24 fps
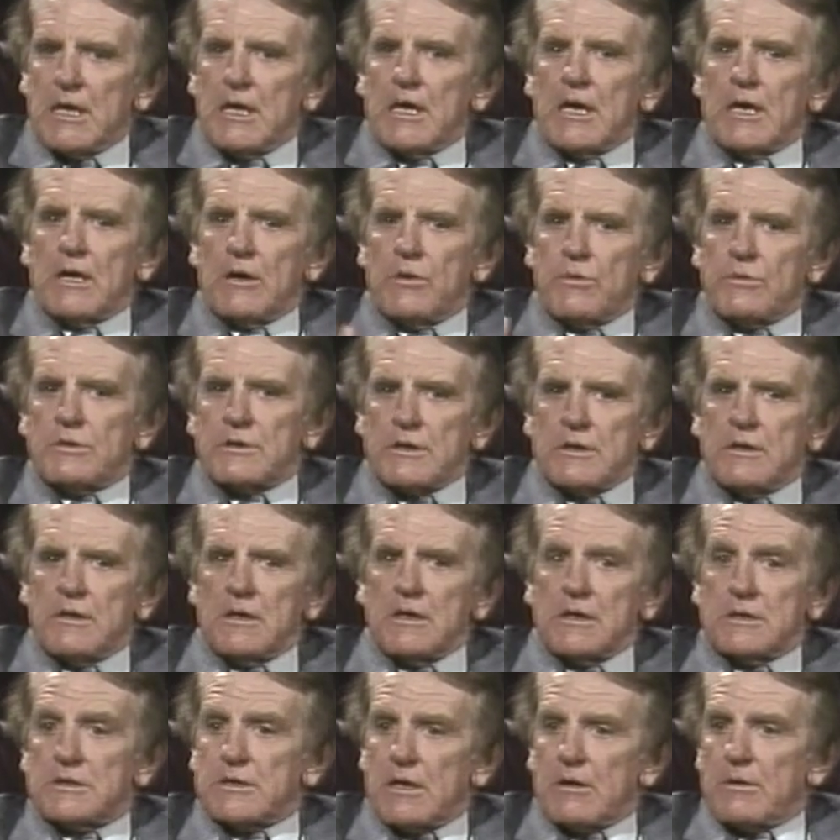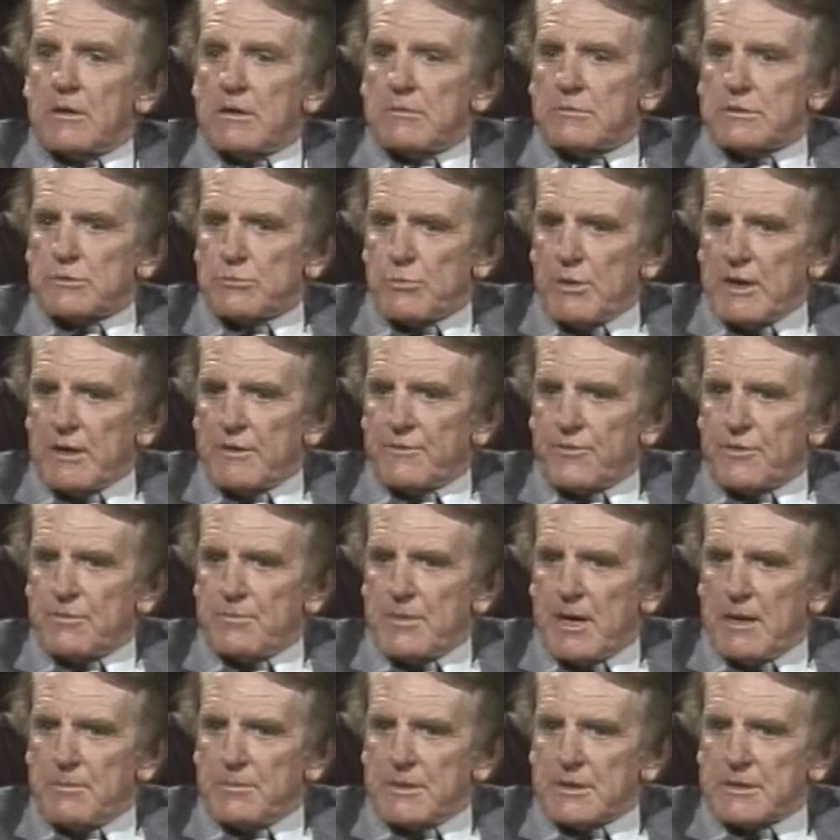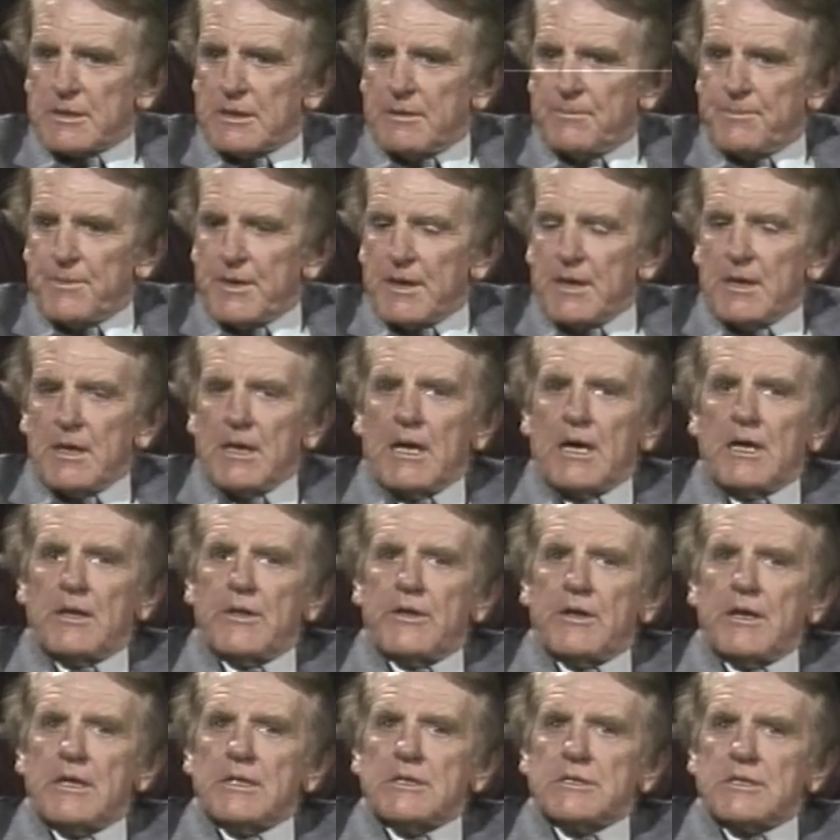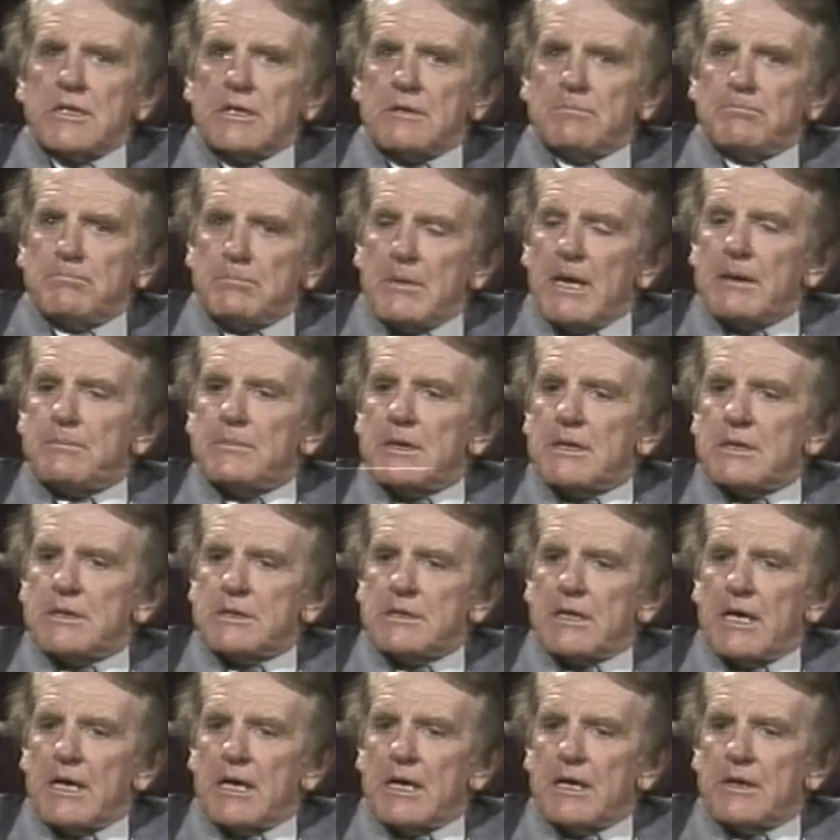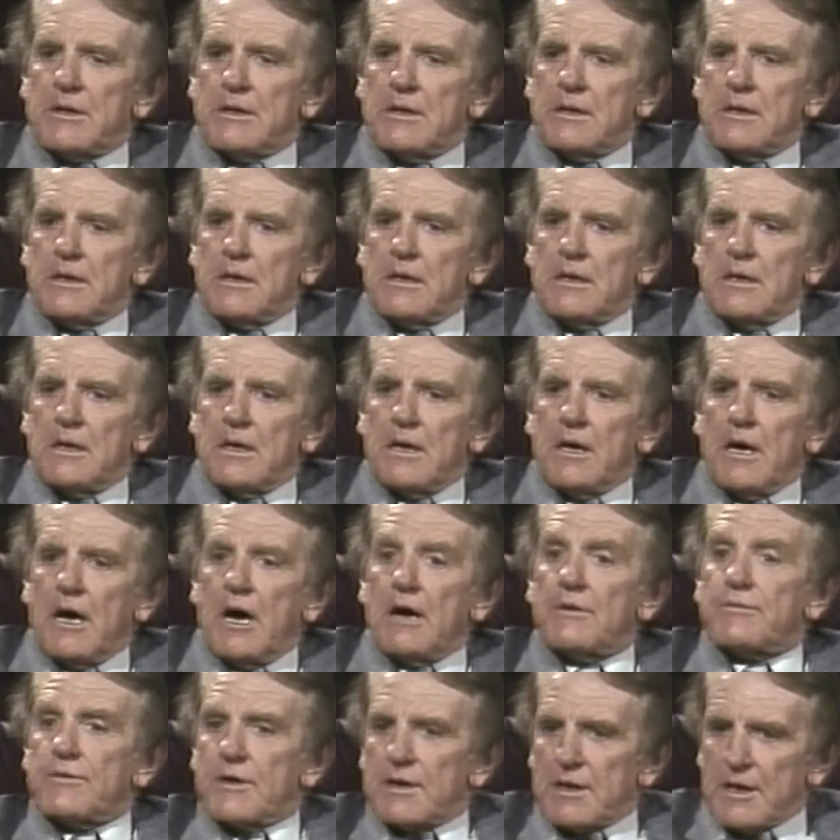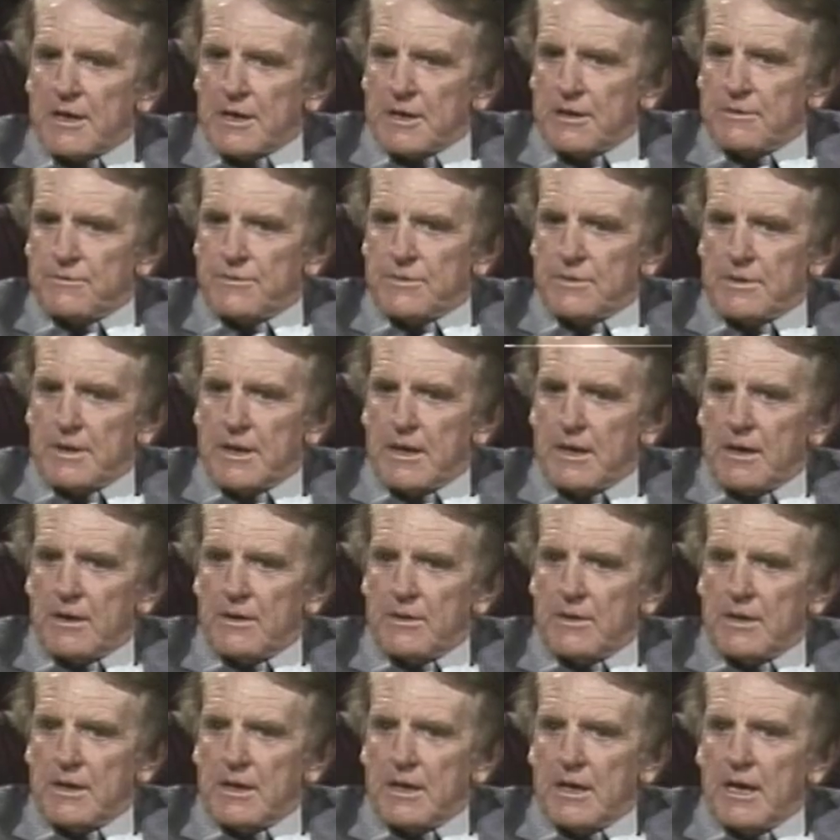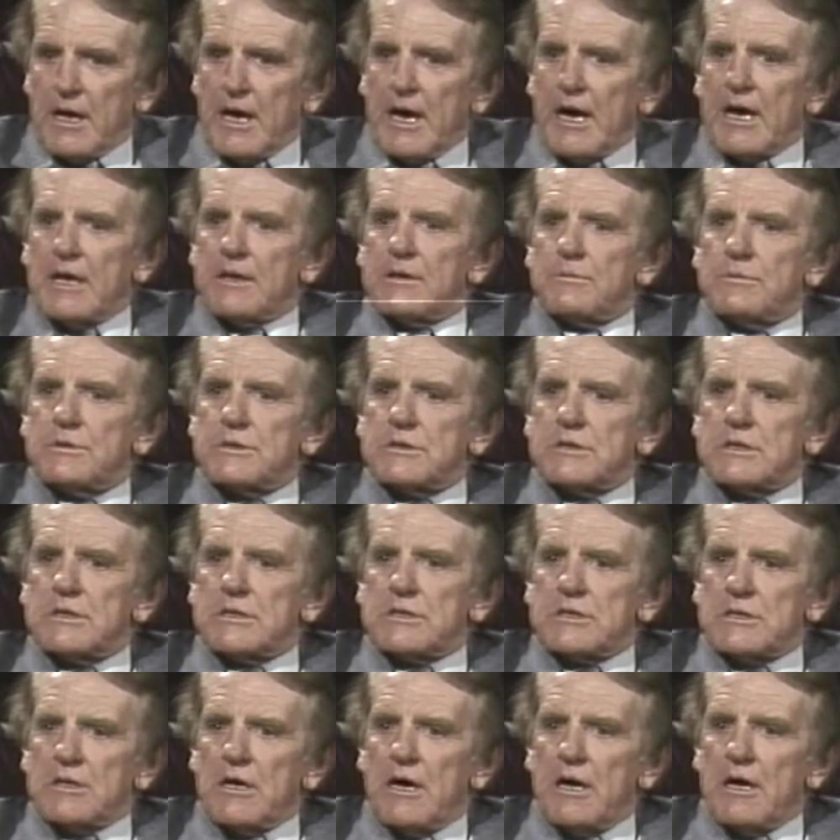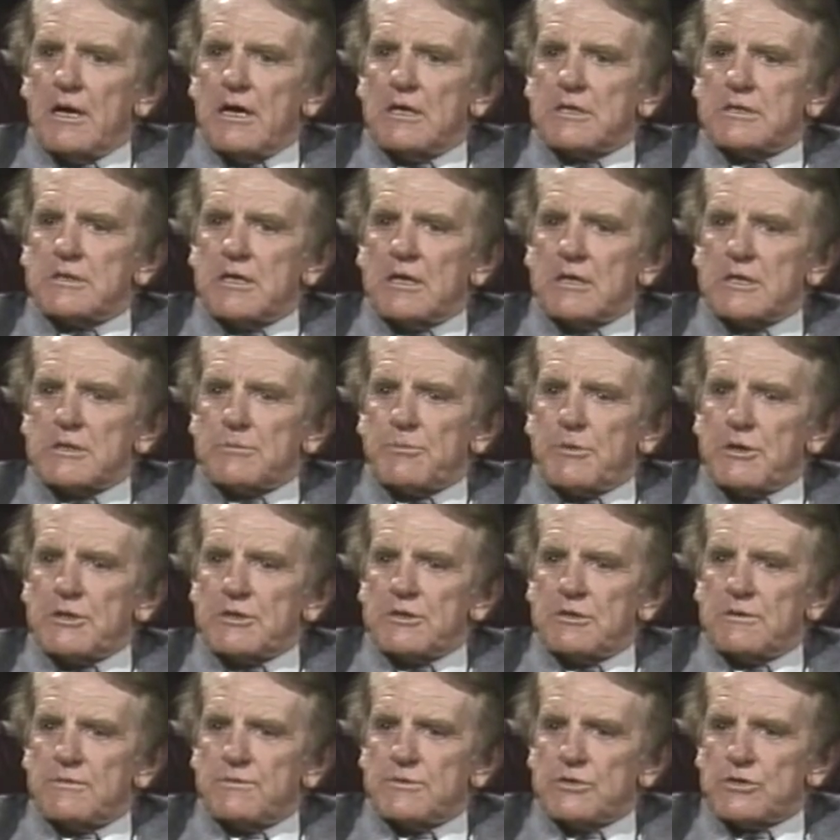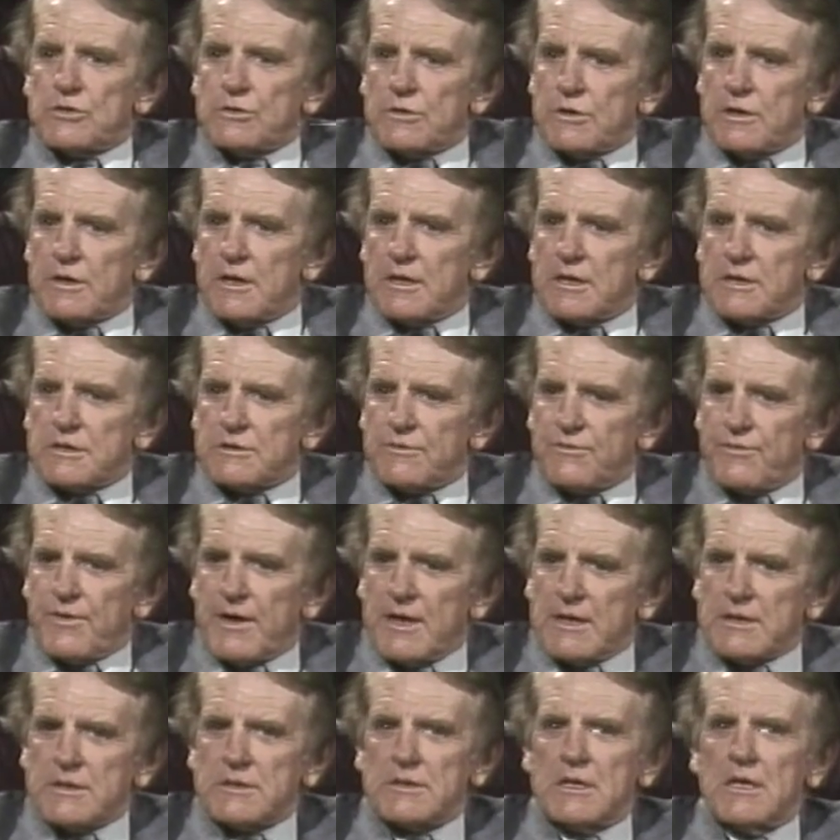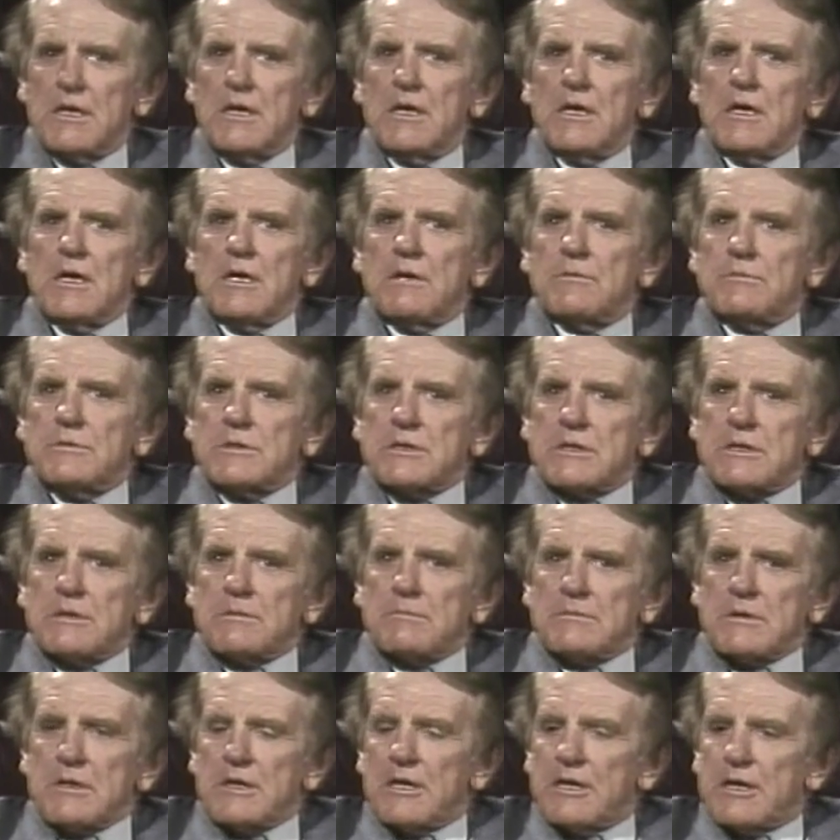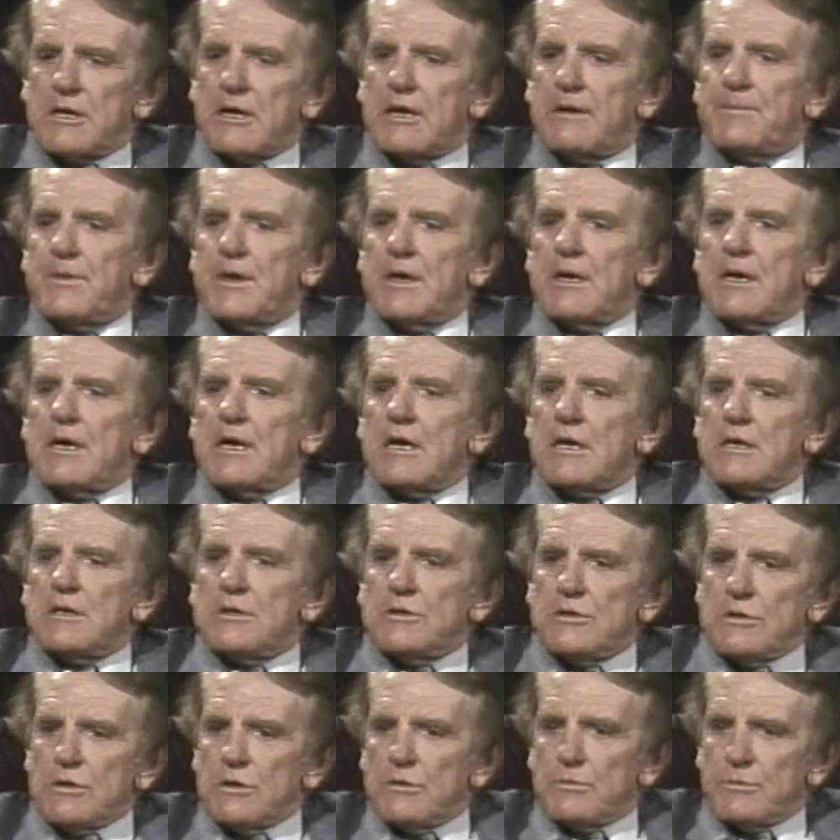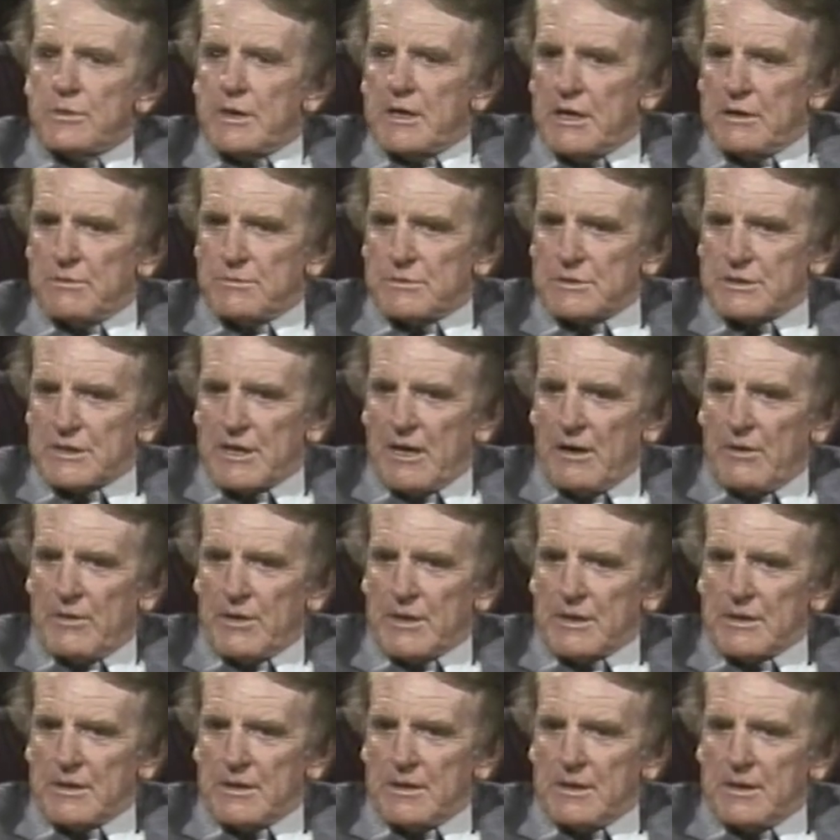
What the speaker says: It looked as though he was well for a moment. And then he said, Mum and Dad, I've got to leave you now. And there was an expression of joy on his face. It was clear he knew where he was going.